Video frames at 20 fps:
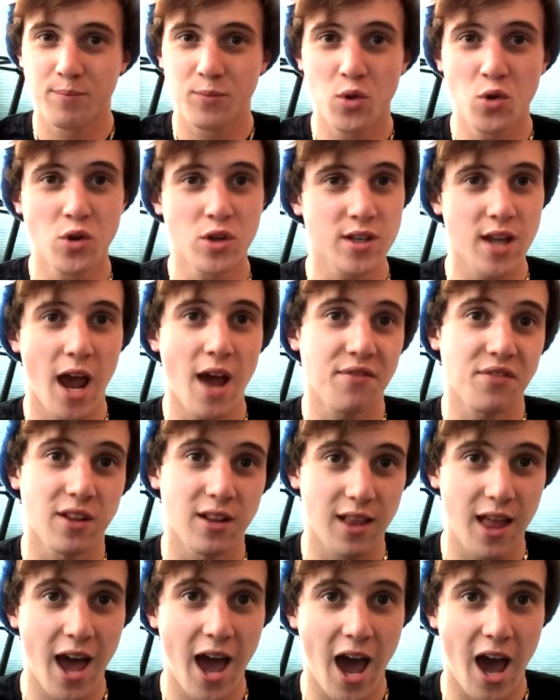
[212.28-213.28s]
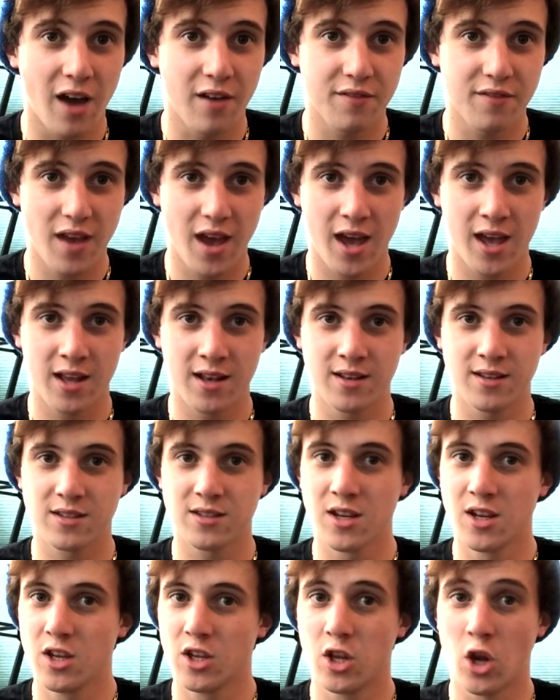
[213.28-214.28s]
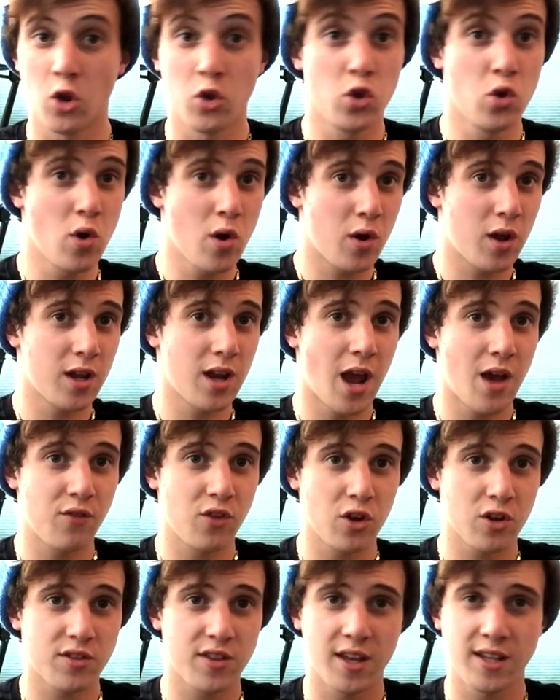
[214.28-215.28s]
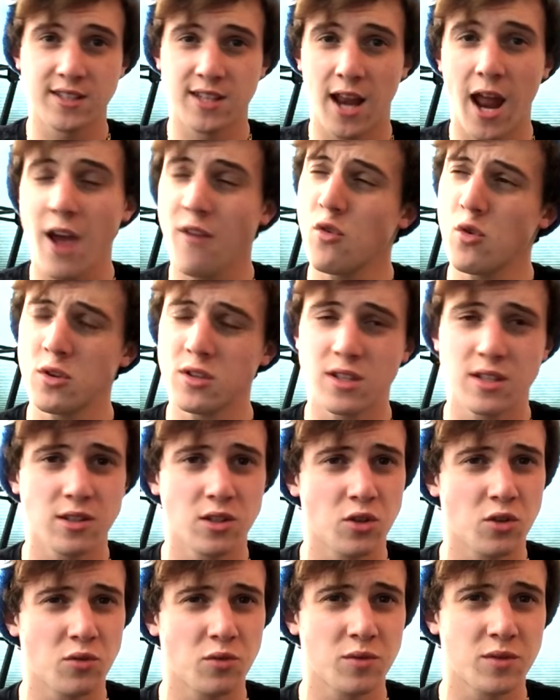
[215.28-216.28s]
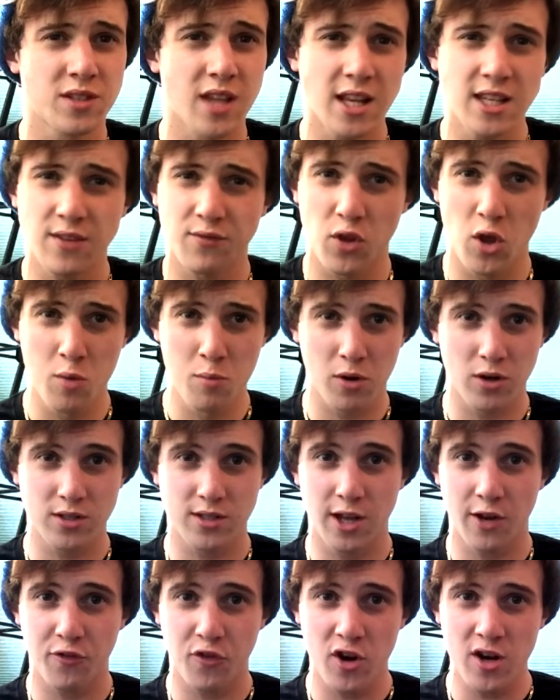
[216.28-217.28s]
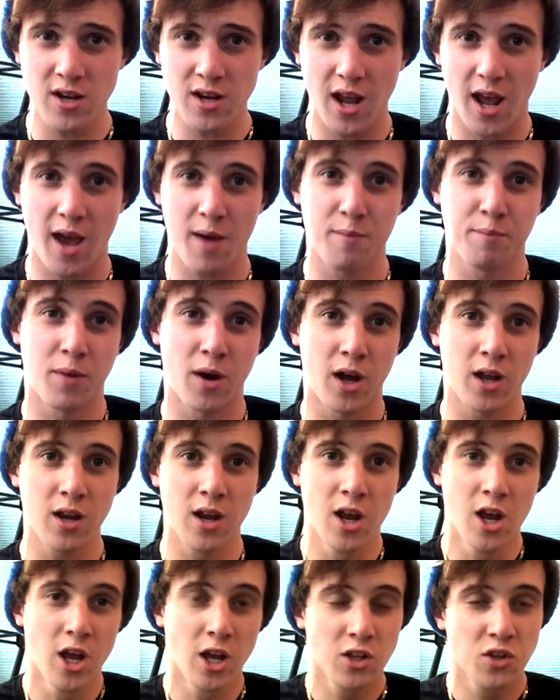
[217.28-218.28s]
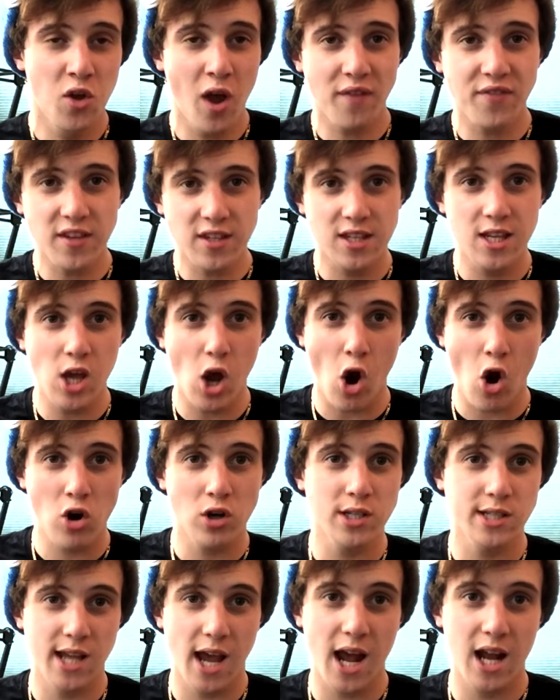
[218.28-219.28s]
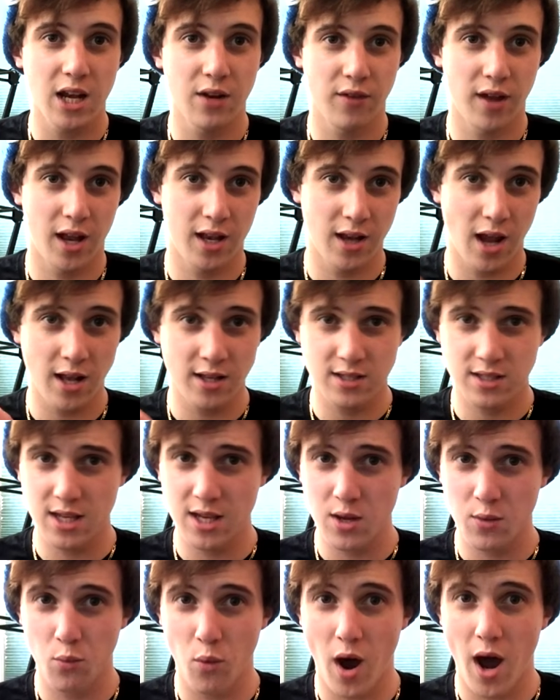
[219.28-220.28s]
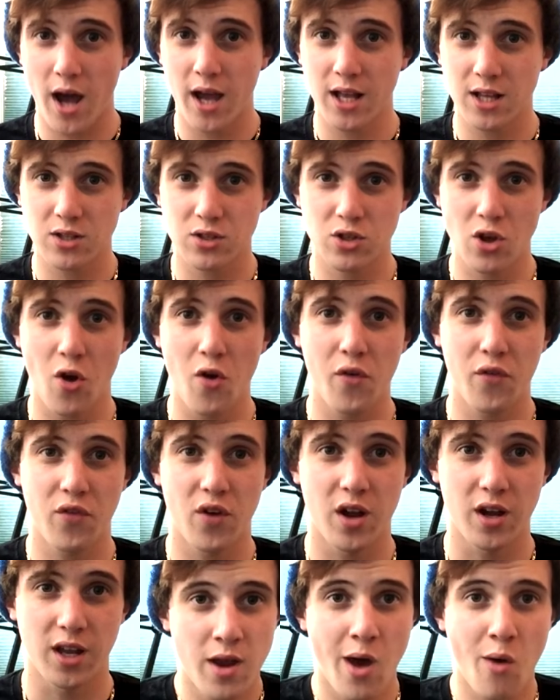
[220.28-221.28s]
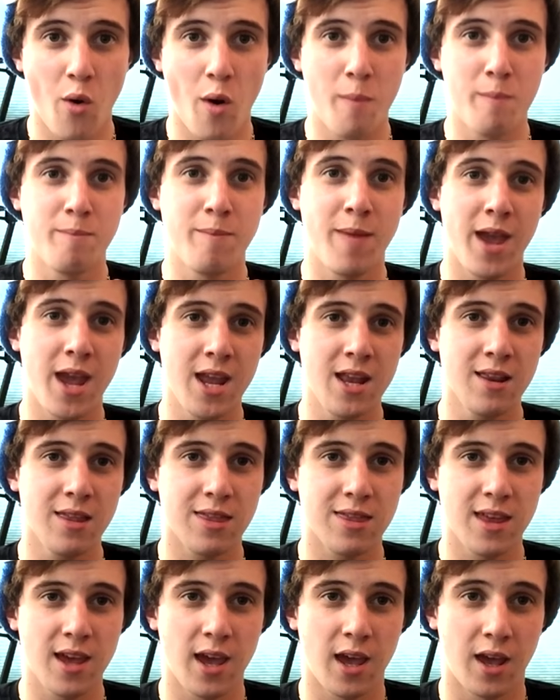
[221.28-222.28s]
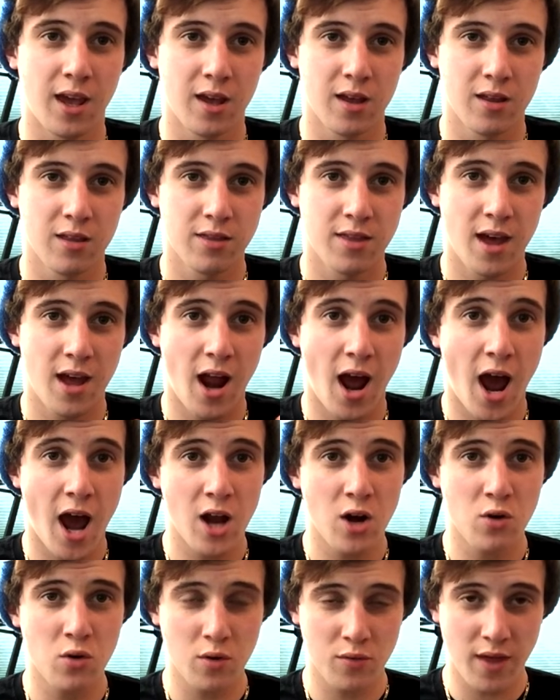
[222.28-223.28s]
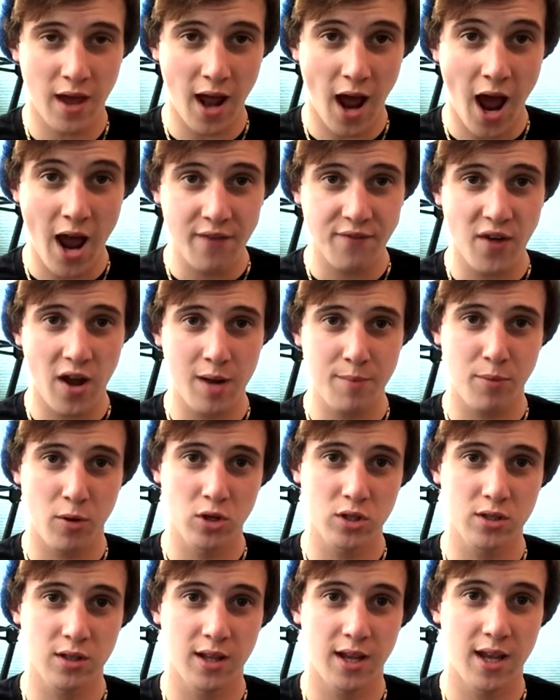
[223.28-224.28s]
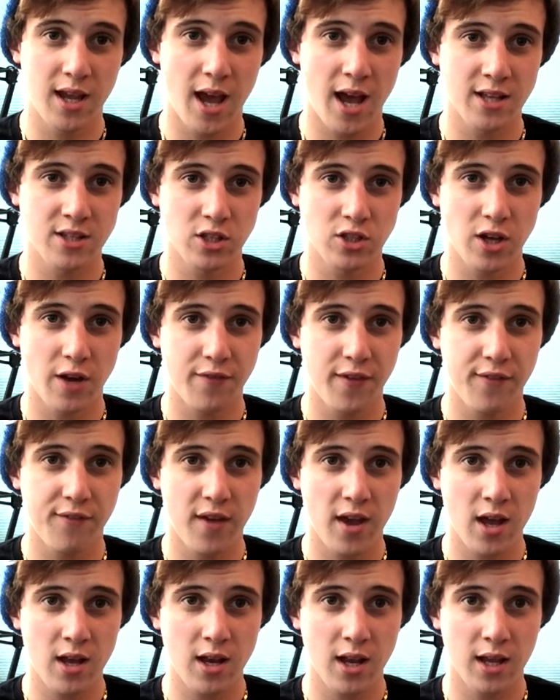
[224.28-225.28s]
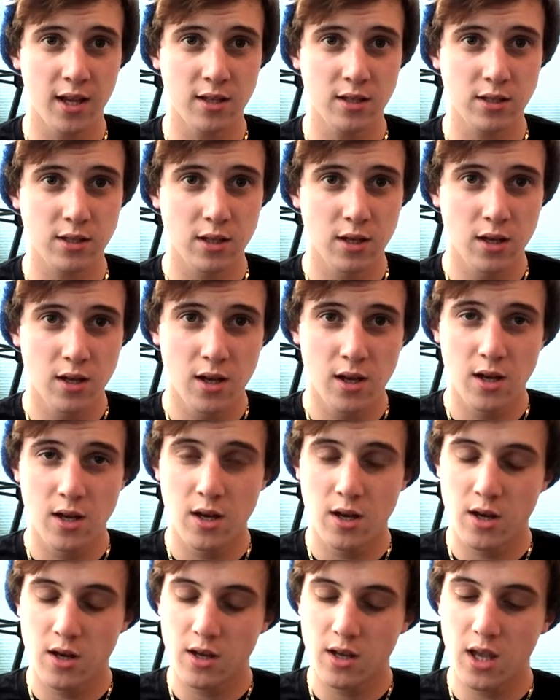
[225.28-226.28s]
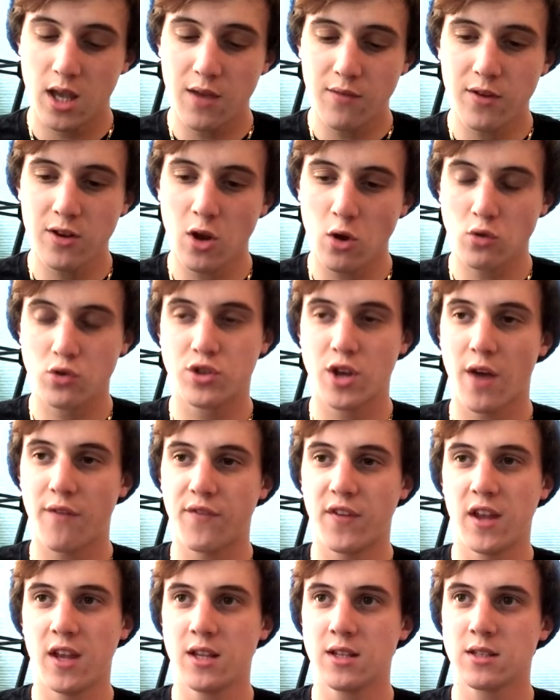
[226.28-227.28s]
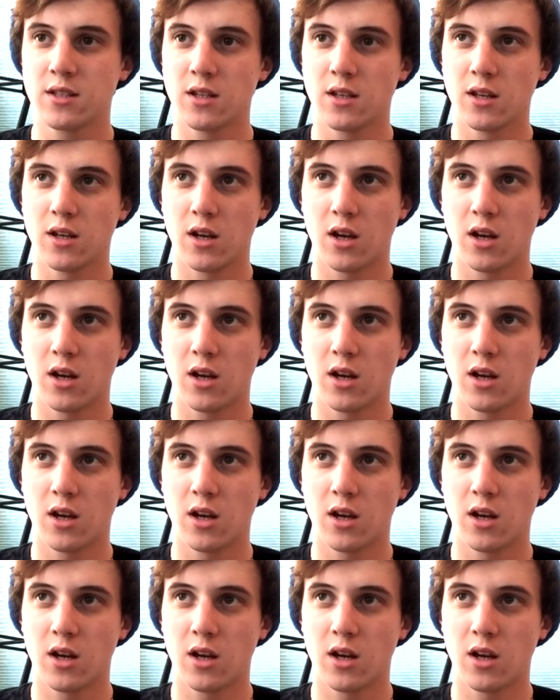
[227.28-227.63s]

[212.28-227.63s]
you just have to laugh and you know you can have your things and everyone's sense of humor is different but you have to see our side of it and, and, see why it's so funny now a main thing that i don't that i find personally as a jeffy fan is even though jeffy's